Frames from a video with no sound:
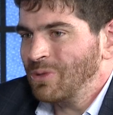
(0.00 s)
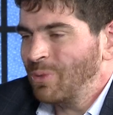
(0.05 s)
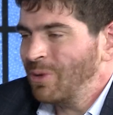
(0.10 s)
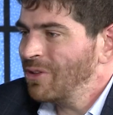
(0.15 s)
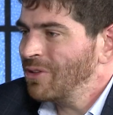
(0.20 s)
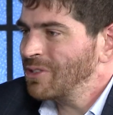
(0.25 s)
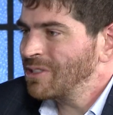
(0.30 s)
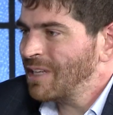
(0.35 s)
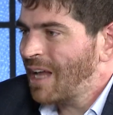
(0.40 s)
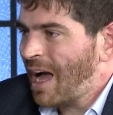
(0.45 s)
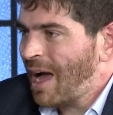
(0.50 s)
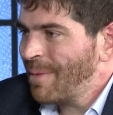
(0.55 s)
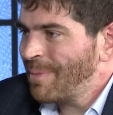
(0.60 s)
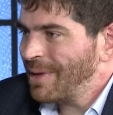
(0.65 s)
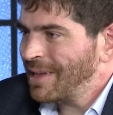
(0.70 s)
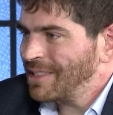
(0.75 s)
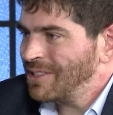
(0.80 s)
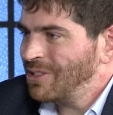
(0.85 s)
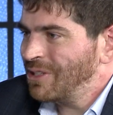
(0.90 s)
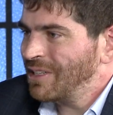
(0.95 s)
What are those
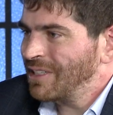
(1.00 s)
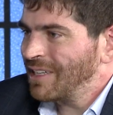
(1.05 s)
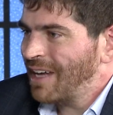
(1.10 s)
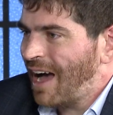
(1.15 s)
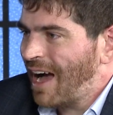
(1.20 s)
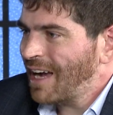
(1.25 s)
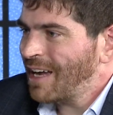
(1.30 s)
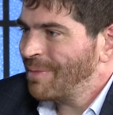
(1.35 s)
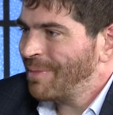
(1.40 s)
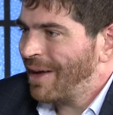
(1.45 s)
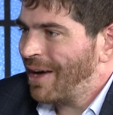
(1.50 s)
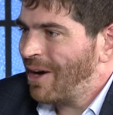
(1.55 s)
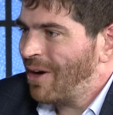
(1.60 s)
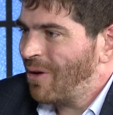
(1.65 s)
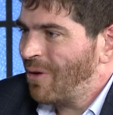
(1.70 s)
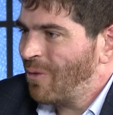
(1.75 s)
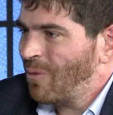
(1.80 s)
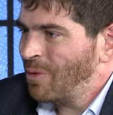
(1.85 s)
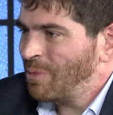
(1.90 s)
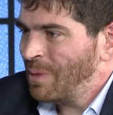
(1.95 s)
topics you can talk about
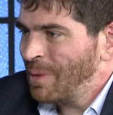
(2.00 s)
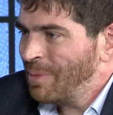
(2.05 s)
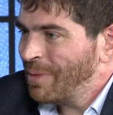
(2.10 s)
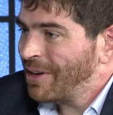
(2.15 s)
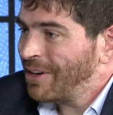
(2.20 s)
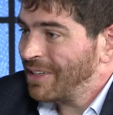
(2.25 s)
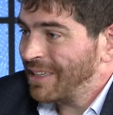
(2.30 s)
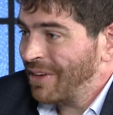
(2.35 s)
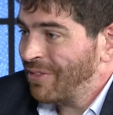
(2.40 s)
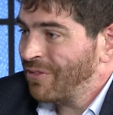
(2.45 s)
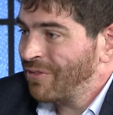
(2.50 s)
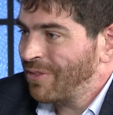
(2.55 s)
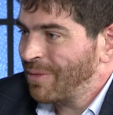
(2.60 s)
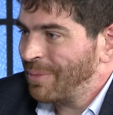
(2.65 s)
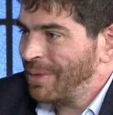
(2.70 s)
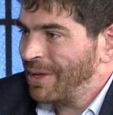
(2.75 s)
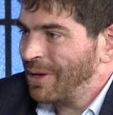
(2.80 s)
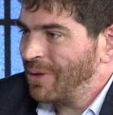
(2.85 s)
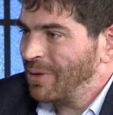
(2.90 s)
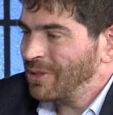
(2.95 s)
with people that are different from
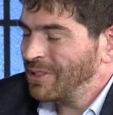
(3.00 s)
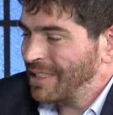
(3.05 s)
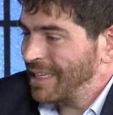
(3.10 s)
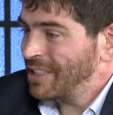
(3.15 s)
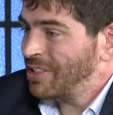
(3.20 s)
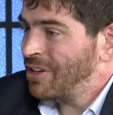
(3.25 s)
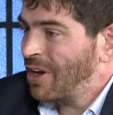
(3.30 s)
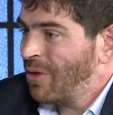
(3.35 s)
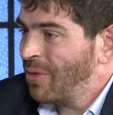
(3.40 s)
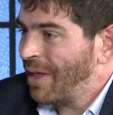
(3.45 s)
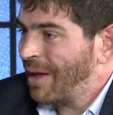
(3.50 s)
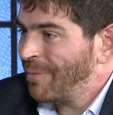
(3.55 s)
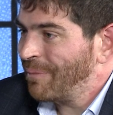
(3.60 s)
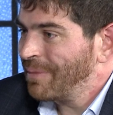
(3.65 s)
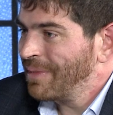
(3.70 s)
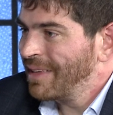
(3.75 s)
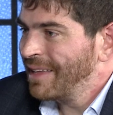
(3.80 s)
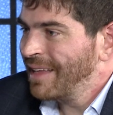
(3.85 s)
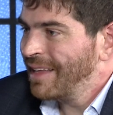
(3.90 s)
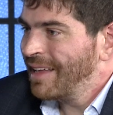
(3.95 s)
you to get to know them,
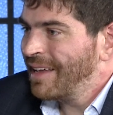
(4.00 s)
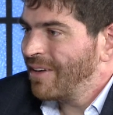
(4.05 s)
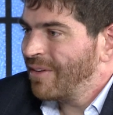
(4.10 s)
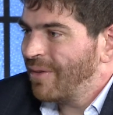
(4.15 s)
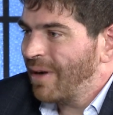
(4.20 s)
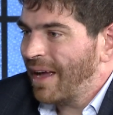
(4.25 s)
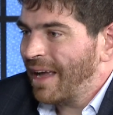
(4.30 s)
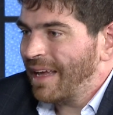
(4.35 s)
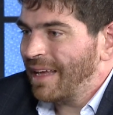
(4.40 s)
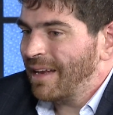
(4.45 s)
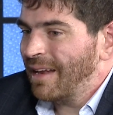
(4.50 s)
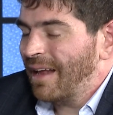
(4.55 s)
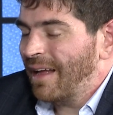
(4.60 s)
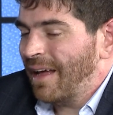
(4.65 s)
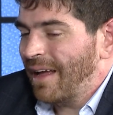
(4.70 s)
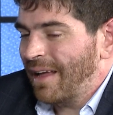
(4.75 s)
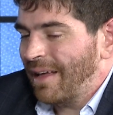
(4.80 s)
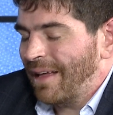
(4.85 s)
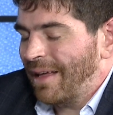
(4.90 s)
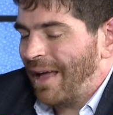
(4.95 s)
right?
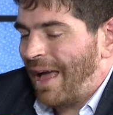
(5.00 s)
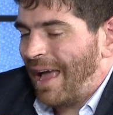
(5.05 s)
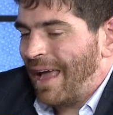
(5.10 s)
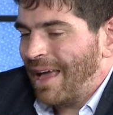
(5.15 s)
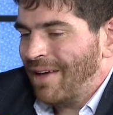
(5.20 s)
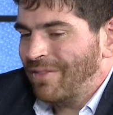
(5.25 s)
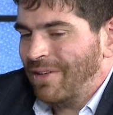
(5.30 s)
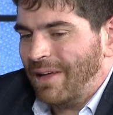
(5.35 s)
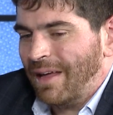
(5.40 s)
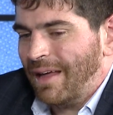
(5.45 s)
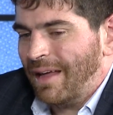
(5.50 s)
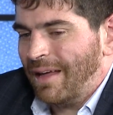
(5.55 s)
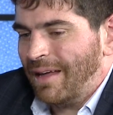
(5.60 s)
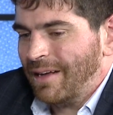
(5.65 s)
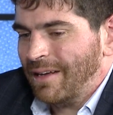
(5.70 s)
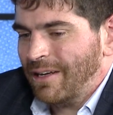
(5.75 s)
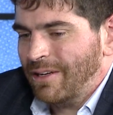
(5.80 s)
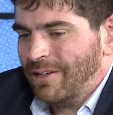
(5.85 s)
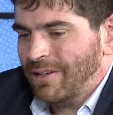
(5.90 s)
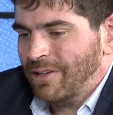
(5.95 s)
I have a
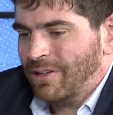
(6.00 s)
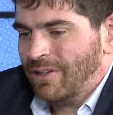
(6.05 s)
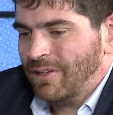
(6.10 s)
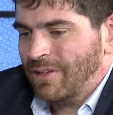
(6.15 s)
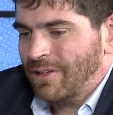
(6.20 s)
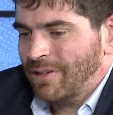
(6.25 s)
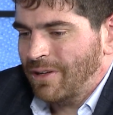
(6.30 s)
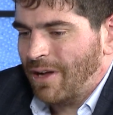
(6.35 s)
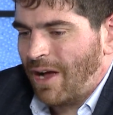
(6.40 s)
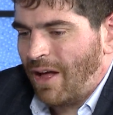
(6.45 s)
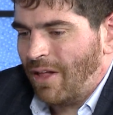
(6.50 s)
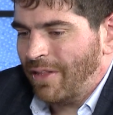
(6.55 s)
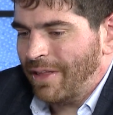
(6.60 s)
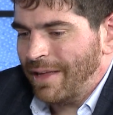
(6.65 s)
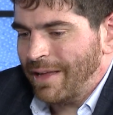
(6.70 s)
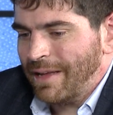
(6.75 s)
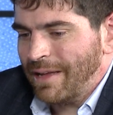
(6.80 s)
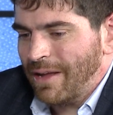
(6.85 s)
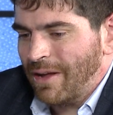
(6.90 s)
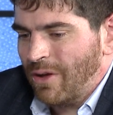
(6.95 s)

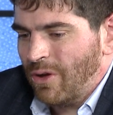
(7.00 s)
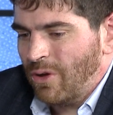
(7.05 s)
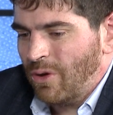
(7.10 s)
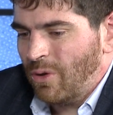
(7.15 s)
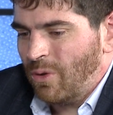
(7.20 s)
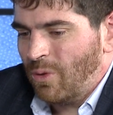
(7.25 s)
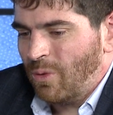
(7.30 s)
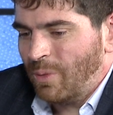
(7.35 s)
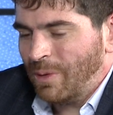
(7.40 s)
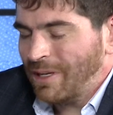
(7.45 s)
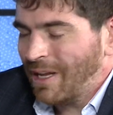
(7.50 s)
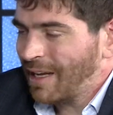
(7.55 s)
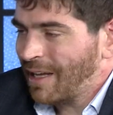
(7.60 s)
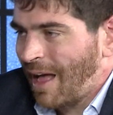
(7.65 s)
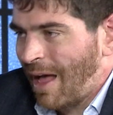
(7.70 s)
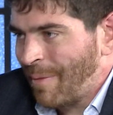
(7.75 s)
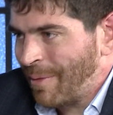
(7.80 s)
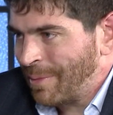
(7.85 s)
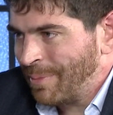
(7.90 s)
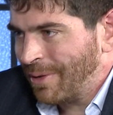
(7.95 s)
colleague who we talk
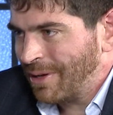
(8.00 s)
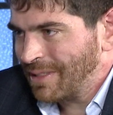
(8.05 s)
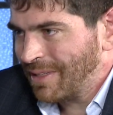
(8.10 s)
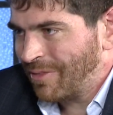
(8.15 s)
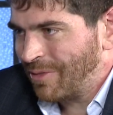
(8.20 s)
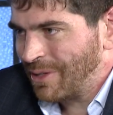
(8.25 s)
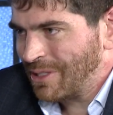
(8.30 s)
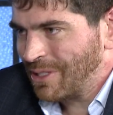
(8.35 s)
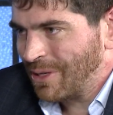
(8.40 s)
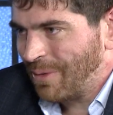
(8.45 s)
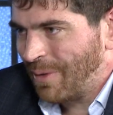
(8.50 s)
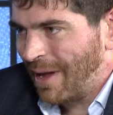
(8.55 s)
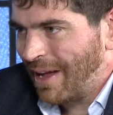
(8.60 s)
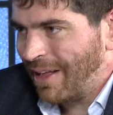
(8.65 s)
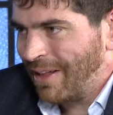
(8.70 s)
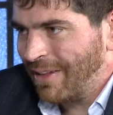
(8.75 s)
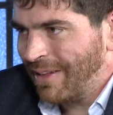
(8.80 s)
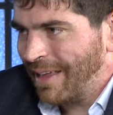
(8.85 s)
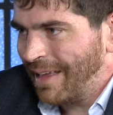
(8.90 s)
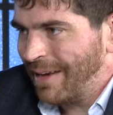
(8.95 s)
comic books every once in a
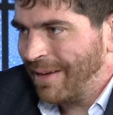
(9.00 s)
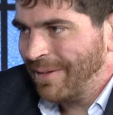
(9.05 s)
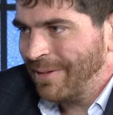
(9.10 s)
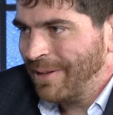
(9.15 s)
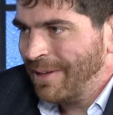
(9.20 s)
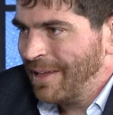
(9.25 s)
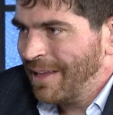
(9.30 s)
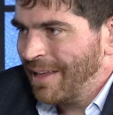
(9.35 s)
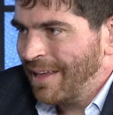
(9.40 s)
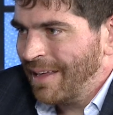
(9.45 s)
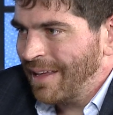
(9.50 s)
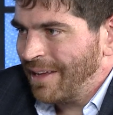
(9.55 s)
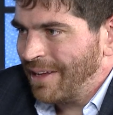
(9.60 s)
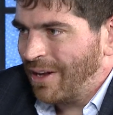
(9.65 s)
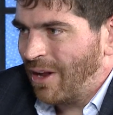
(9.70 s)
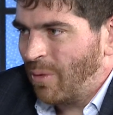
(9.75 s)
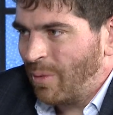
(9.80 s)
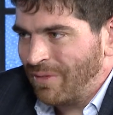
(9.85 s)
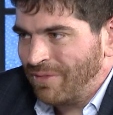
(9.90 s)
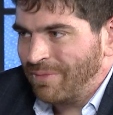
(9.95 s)
while, and
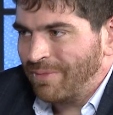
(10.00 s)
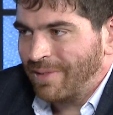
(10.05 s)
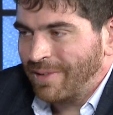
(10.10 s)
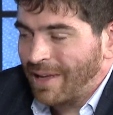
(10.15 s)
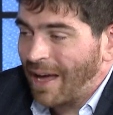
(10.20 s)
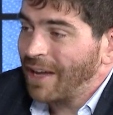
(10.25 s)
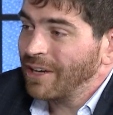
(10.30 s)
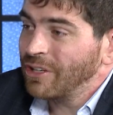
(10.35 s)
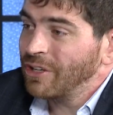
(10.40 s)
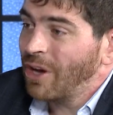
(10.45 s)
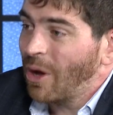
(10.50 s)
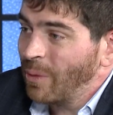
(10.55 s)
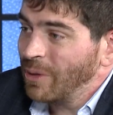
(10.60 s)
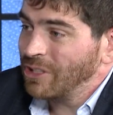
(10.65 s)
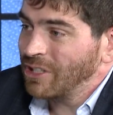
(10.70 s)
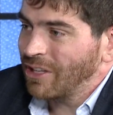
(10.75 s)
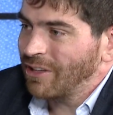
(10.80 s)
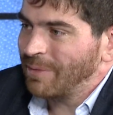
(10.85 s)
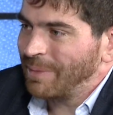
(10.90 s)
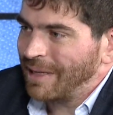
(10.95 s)
we've gotten to know each
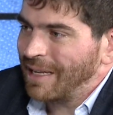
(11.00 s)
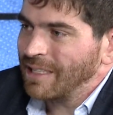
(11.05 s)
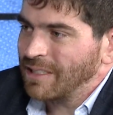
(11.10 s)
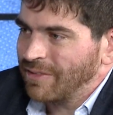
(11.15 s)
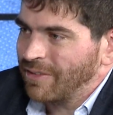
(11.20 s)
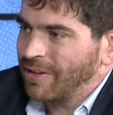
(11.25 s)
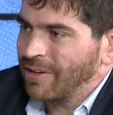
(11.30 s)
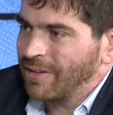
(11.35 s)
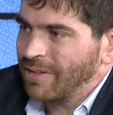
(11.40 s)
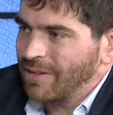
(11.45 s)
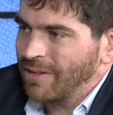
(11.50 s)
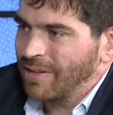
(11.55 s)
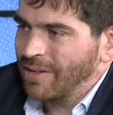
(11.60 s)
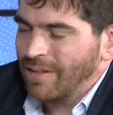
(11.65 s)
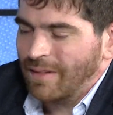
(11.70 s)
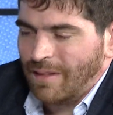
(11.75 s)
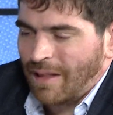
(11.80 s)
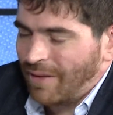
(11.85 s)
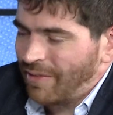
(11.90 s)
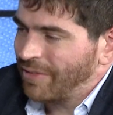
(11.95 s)
other because of our
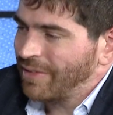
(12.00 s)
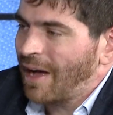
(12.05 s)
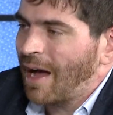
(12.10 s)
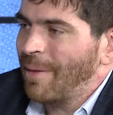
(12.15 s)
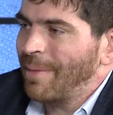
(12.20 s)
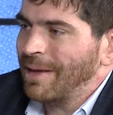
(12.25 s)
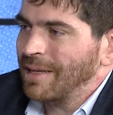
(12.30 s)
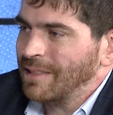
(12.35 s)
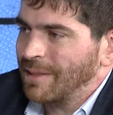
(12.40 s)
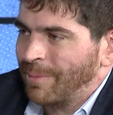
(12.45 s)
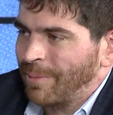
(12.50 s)
love of comics and